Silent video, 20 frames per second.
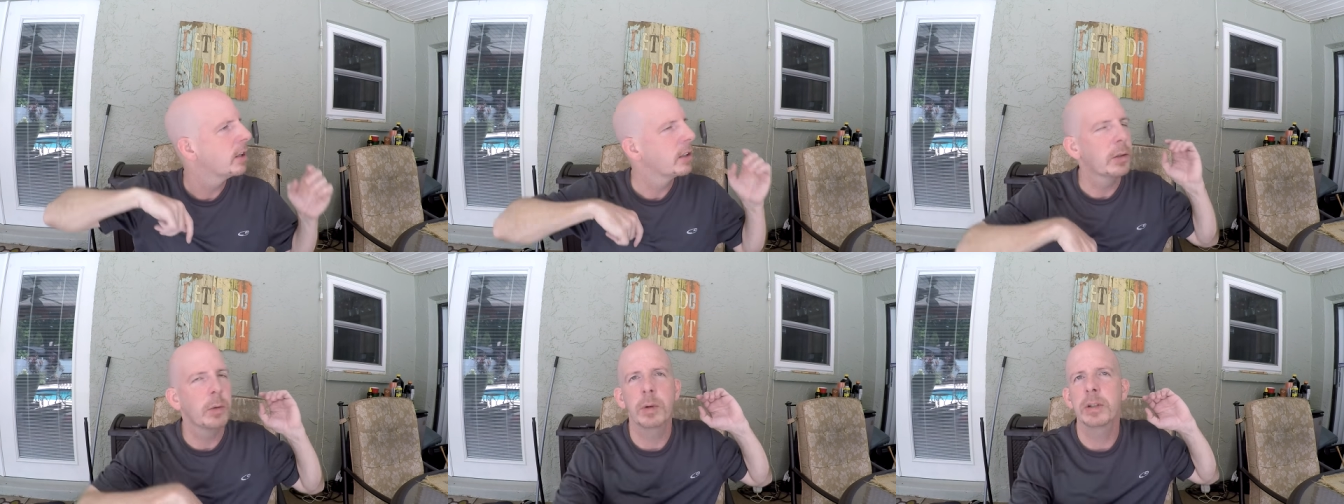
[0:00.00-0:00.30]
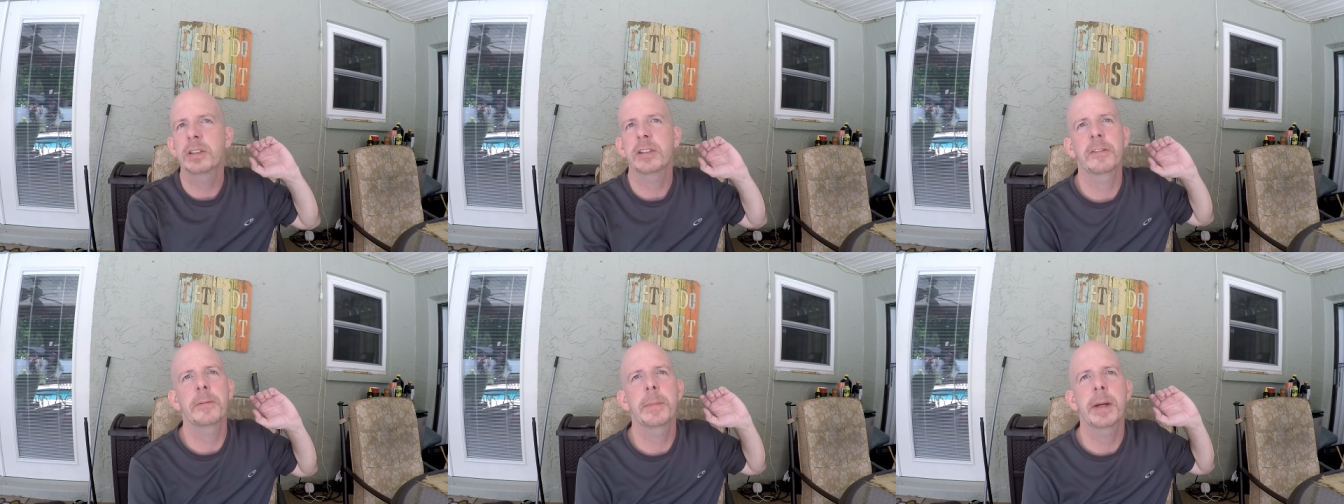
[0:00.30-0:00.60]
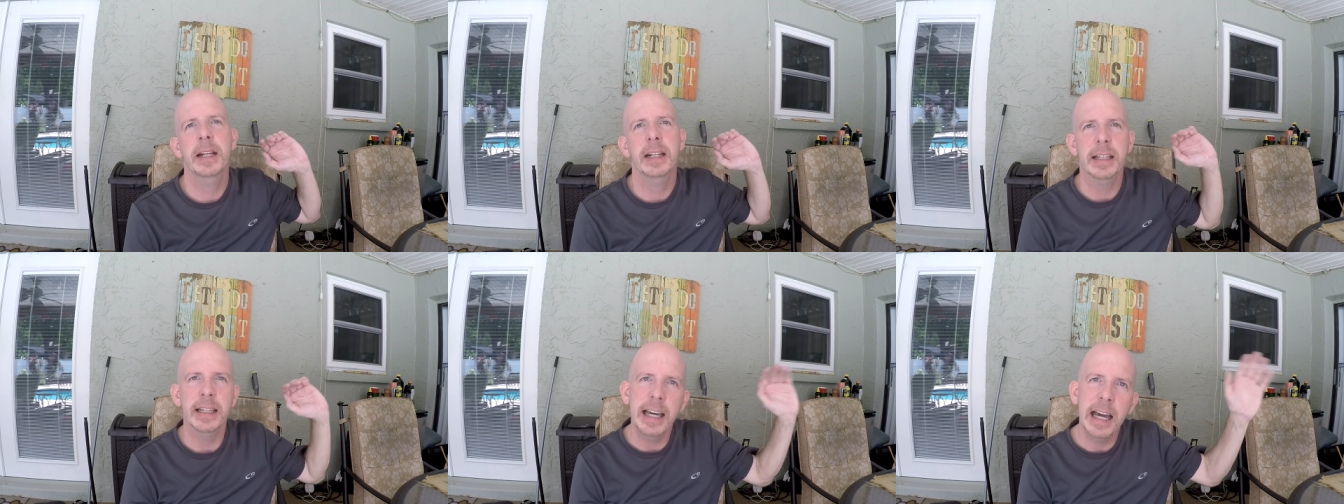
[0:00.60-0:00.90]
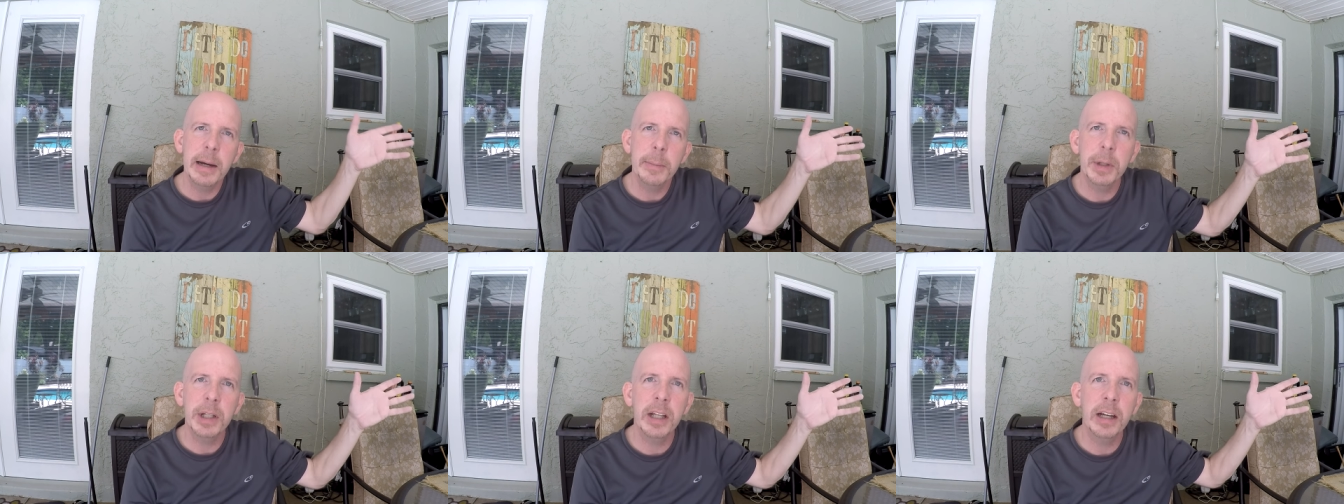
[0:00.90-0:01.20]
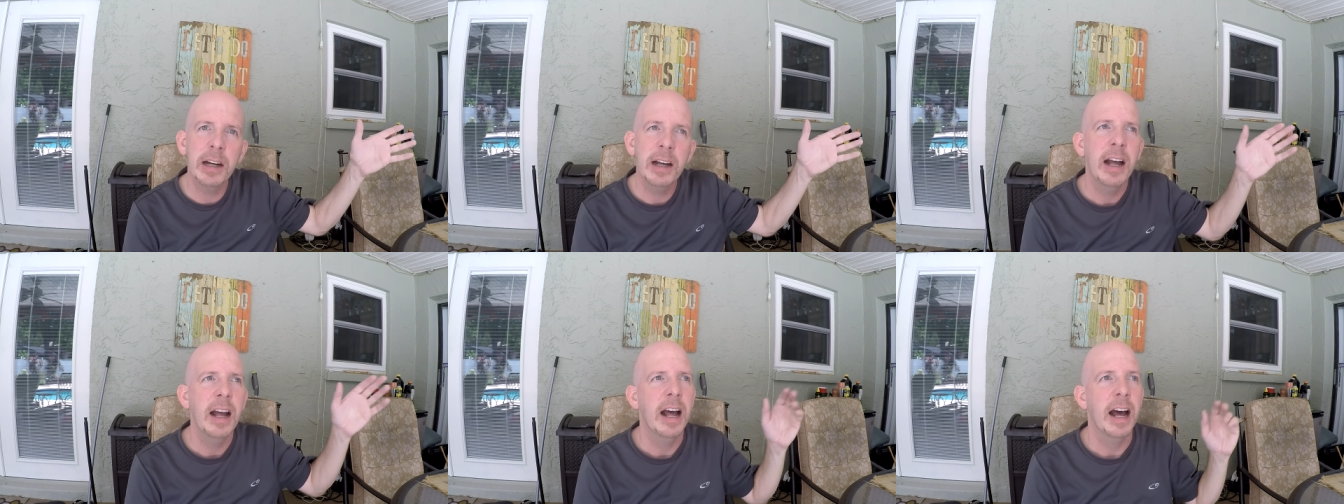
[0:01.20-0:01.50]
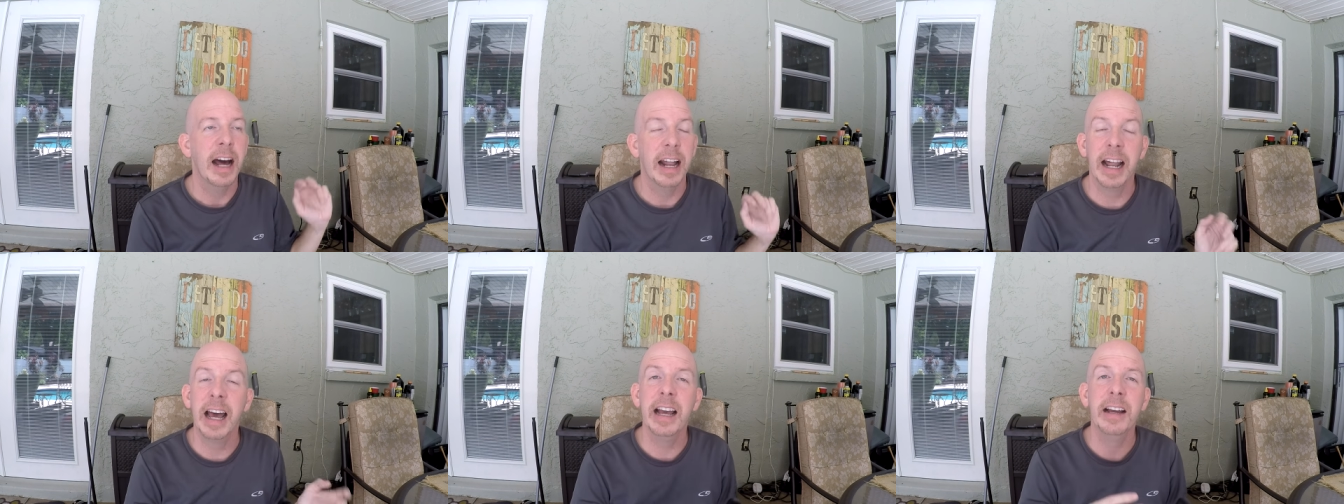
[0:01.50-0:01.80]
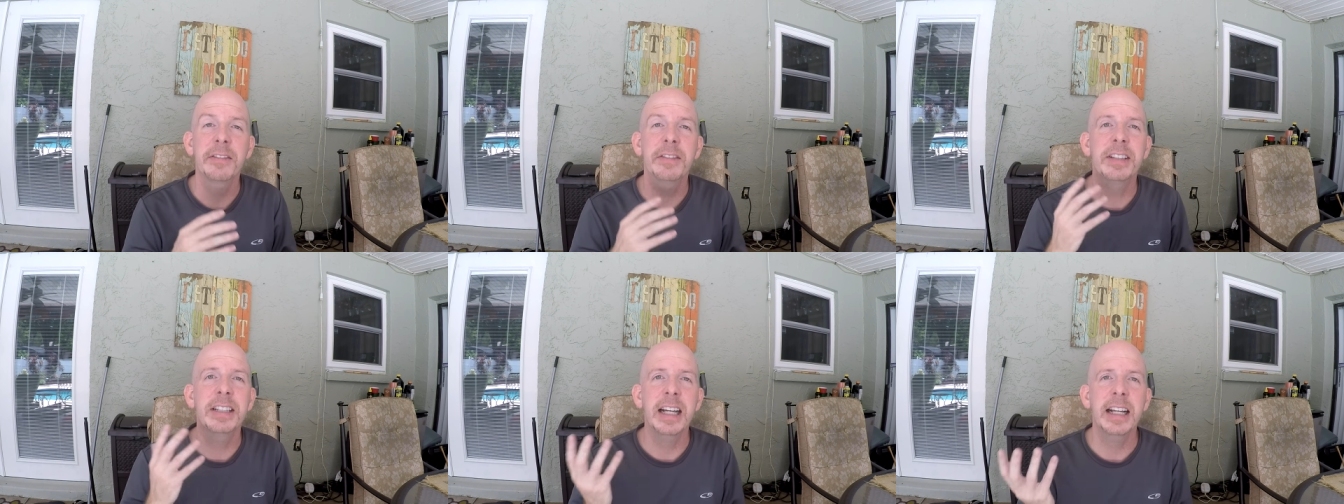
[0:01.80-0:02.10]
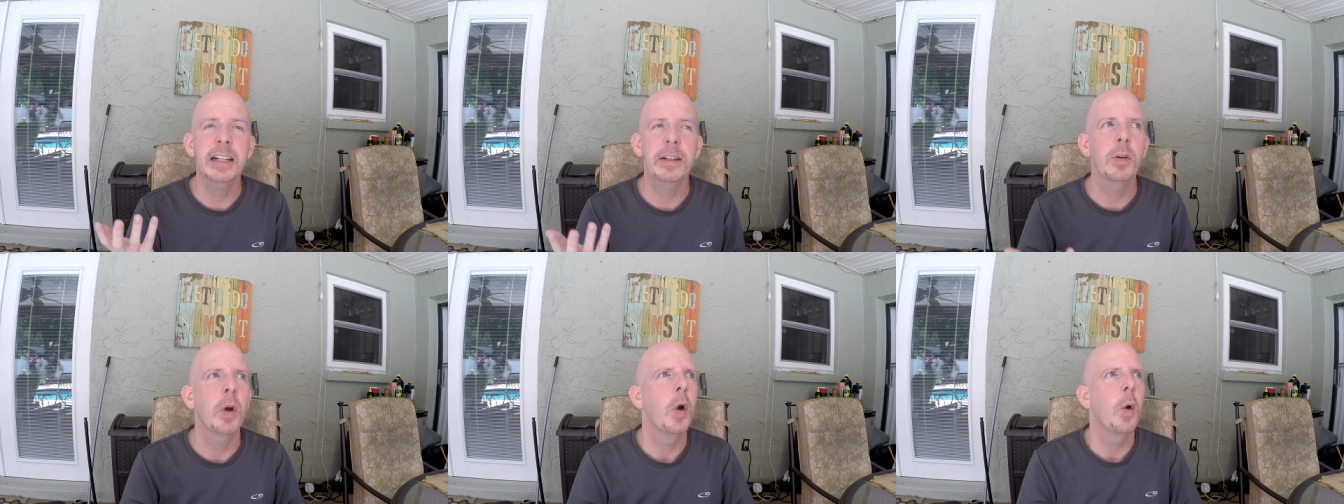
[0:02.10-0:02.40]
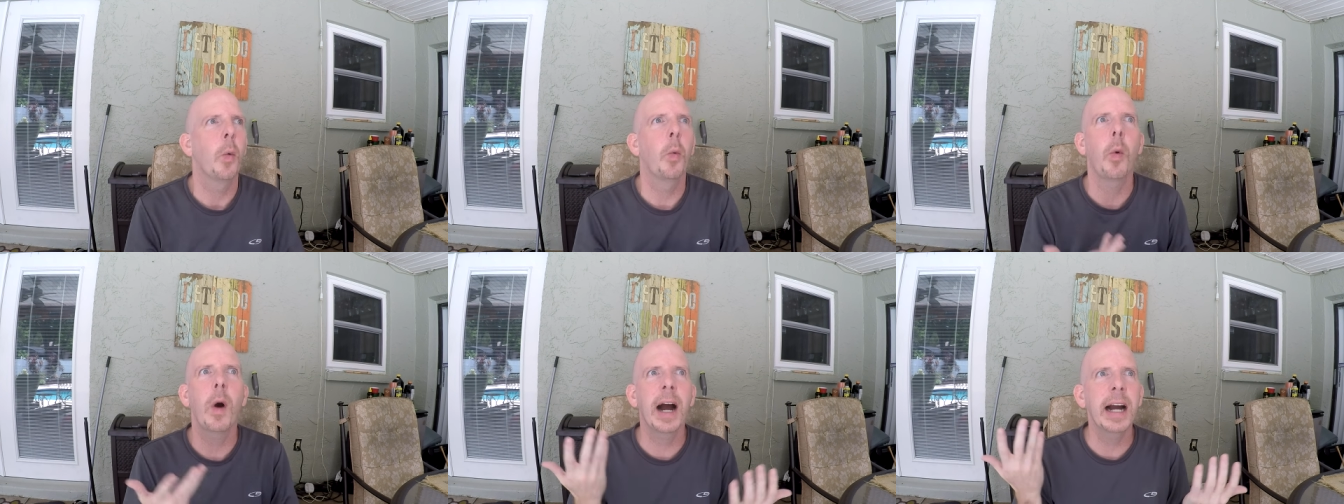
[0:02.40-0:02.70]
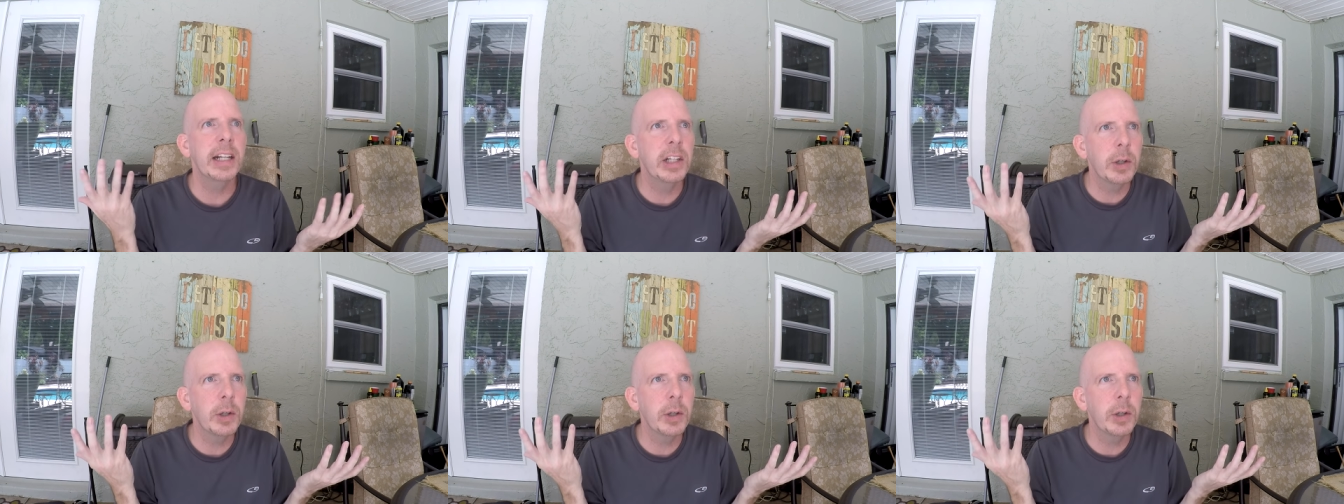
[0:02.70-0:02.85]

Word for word: the ones I've met in Kamala, and I have dated. Why